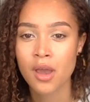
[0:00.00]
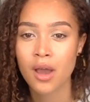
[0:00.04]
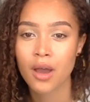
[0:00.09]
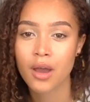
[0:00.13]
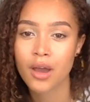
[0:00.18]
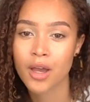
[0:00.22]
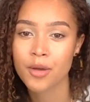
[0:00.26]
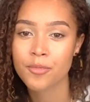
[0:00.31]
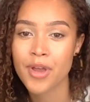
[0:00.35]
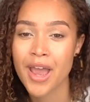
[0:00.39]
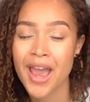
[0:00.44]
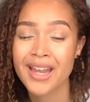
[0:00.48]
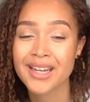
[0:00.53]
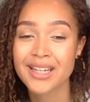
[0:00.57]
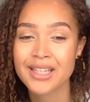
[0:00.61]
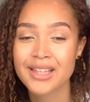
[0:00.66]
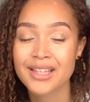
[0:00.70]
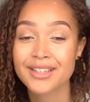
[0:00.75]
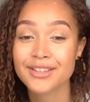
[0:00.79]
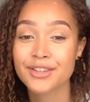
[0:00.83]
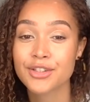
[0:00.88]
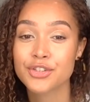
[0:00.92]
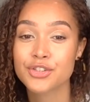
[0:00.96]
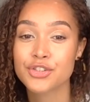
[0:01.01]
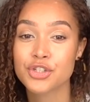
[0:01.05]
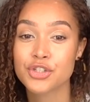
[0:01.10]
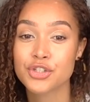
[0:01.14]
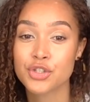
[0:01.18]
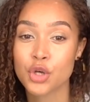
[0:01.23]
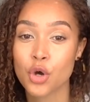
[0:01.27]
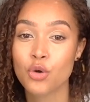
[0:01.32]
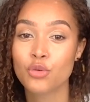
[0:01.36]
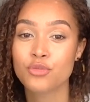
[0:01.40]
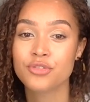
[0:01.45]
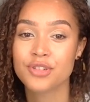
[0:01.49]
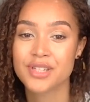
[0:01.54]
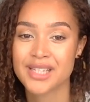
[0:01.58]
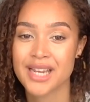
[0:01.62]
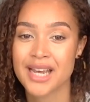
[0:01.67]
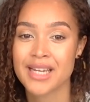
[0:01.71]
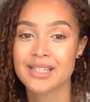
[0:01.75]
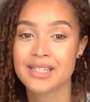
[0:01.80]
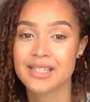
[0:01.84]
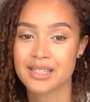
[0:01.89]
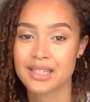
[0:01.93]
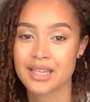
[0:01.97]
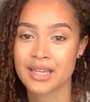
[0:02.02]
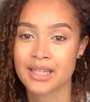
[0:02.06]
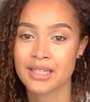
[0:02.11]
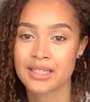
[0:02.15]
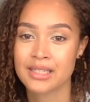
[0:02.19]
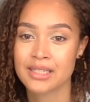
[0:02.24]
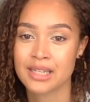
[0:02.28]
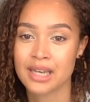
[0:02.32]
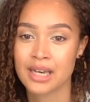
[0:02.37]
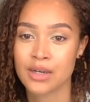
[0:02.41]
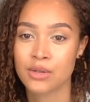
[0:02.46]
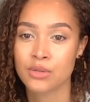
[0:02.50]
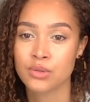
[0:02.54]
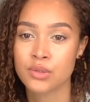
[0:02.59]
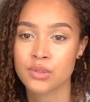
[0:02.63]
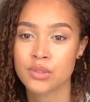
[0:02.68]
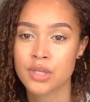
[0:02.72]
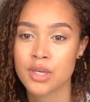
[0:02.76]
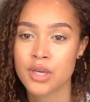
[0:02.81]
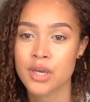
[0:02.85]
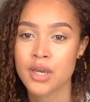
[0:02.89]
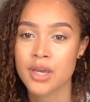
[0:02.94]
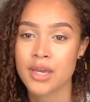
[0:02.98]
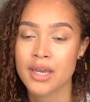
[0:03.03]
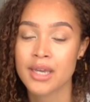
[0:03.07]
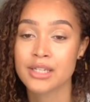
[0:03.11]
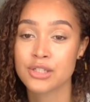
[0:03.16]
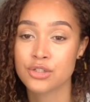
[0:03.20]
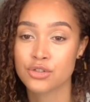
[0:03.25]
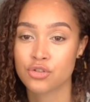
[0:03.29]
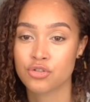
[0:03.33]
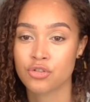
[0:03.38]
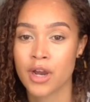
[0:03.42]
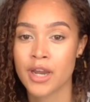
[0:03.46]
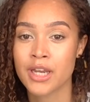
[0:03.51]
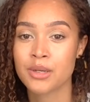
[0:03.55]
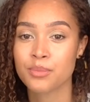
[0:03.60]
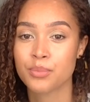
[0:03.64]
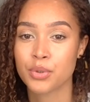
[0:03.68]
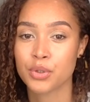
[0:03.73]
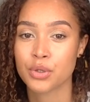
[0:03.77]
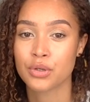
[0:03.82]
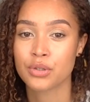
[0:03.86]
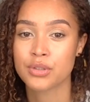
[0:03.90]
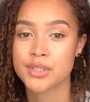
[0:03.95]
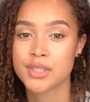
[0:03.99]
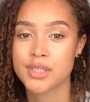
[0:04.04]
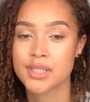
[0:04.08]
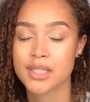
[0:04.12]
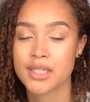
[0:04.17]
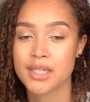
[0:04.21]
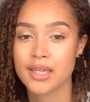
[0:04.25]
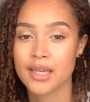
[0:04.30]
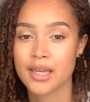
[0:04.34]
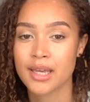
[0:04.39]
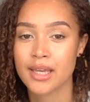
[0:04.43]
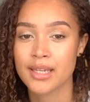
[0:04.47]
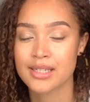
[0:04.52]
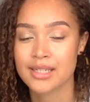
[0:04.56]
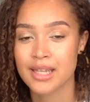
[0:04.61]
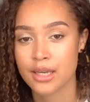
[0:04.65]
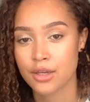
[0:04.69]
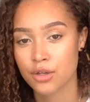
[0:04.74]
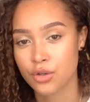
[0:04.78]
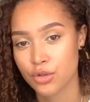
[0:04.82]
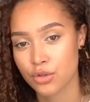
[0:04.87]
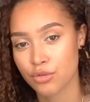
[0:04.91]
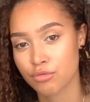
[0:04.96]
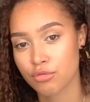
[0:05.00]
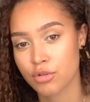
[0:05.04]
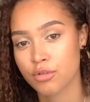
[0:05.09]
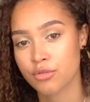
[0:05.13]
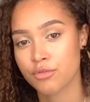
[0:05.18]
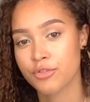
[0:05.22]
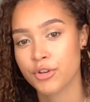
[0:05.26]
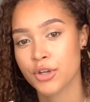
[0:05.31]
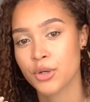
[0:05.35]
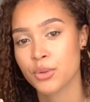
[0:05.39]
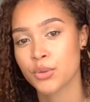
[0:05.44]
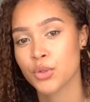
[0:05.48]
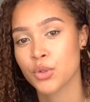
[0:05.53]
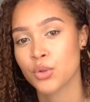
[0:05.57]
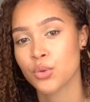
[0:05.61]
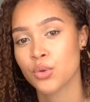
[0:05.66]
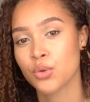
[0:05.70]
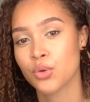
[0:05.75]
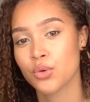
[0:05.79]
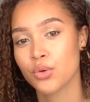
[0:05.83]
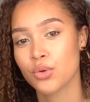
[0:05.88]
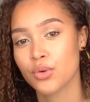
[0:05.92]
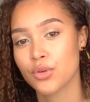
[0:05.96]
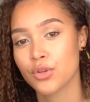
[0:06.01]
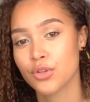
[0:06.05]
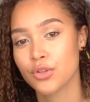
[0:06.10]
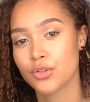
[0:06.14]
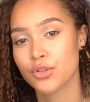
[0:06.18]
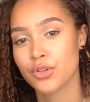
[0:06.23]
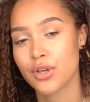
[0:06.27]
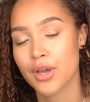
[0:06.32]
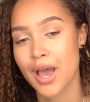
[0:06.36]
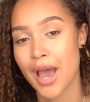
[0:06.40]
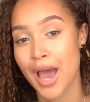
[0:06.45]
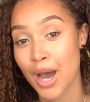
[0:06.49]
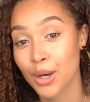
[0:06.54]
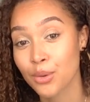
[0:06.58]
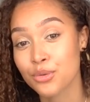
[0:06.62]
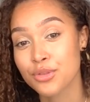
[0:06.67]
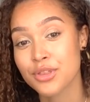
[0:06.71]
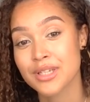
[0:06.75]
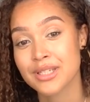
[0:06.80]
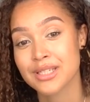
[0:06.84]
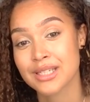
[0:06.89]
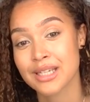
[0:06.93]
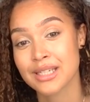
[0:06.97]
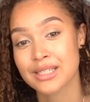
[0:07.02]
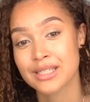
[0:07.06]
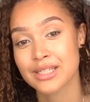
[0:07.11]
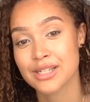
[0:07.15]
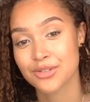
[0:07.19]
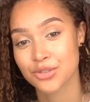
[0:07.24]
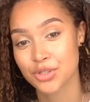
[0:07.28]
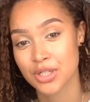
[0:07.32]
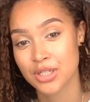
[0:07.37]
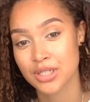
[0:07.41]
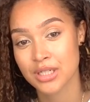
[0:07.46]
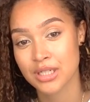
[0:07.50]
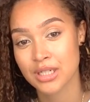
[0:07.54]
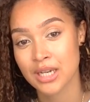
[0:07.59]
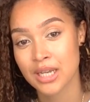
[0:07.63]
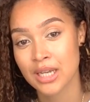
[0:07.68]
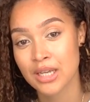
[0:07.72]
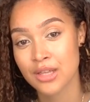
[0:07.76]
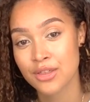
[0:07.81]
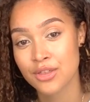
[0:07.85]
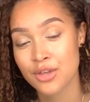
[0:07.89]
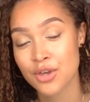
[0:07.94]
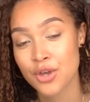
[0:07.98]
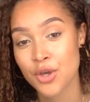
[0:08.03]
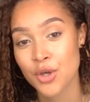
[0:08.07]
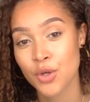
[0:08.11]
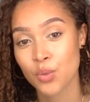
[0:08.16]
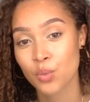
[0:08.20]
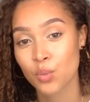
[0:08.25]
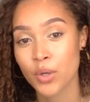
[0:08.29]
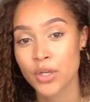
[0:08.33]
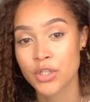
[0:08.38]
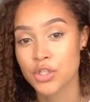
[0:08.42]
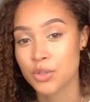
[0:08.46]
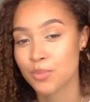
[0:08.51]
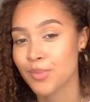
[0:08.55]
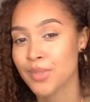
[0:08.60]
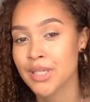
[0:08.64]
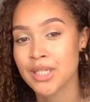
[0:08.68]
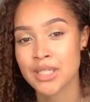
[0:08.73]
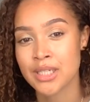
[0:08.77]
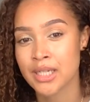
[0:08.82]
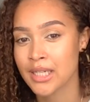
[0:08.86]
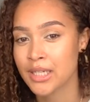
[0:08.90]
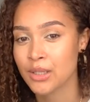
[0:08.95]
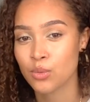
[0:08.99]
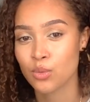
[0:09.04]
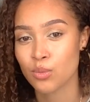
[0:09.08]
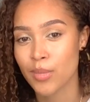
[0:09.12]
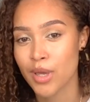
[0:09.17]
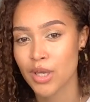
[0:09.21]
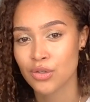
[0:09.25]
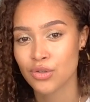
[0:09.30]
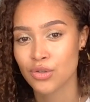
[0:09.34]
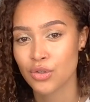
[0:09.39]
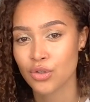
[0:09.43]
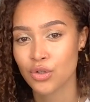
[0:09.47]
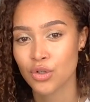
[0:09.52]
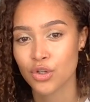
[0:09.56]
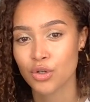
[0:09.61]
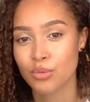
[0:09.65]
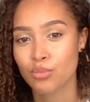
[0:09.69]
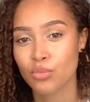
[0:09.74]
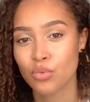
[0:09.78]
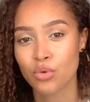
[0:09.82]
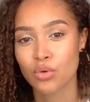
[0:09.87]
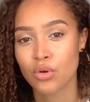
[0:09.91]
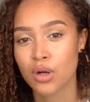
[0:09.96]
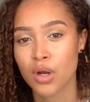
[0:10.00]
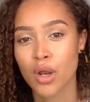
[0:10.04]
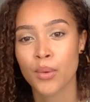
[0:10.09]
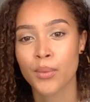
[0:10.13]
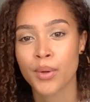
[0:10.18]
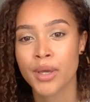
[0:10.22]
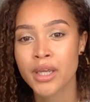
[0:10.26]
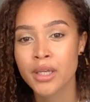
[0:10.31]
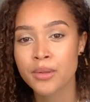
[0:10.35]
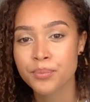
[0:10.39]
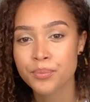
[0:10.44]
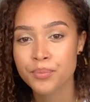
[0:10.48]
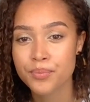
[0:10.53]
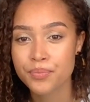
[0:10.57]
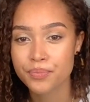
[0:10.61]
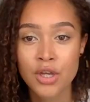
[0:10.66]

anything that dissolves dead skin cells is great because it's then going to reveal your healthy skin cells underneath, which immediately will make you look more glowy.